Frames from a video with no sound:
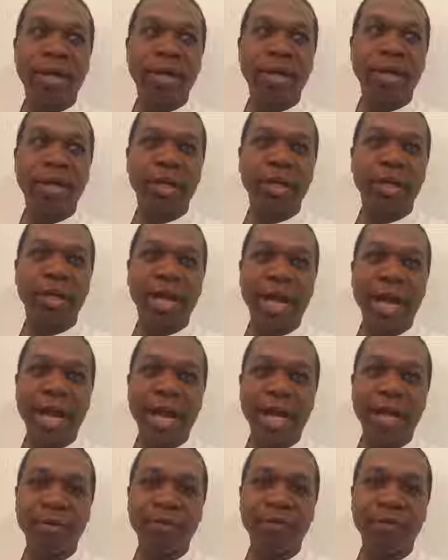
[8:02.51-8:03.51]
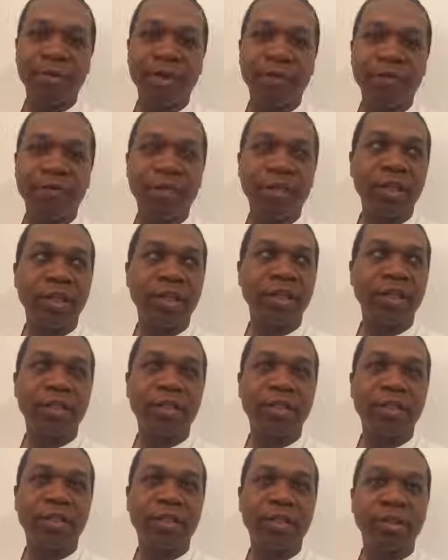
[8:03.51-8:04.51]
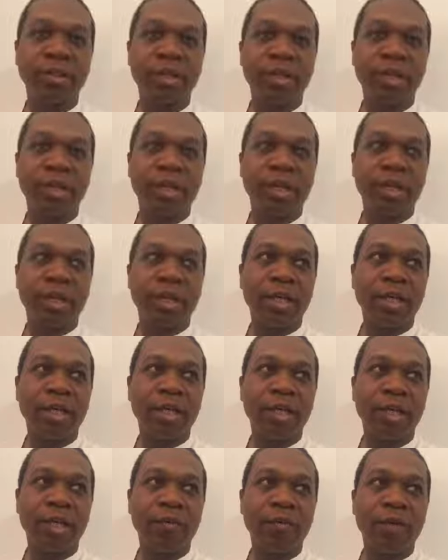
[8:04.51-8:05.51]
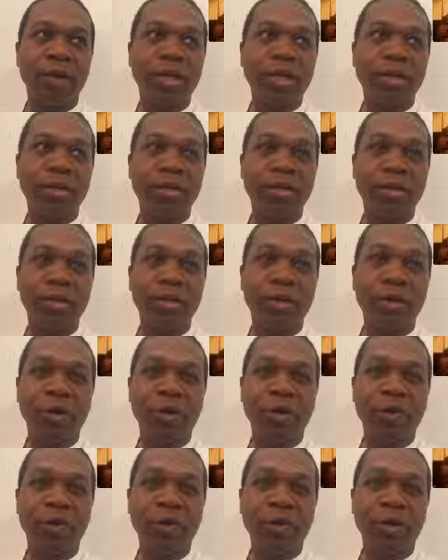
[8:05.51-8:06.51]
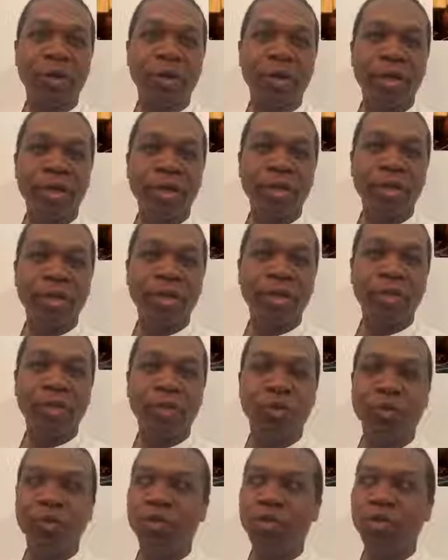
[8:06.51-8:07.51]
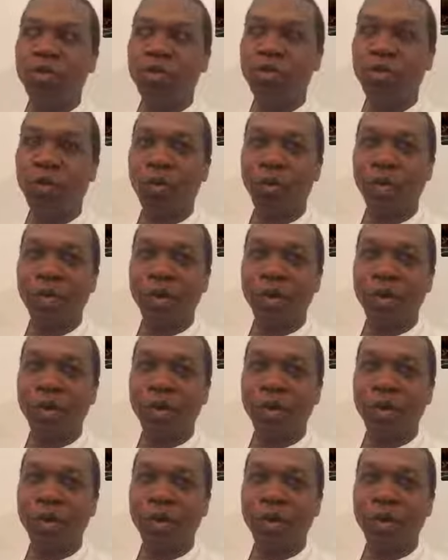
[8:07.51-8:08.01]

their hybrid vehicles. They want you to know choose solar.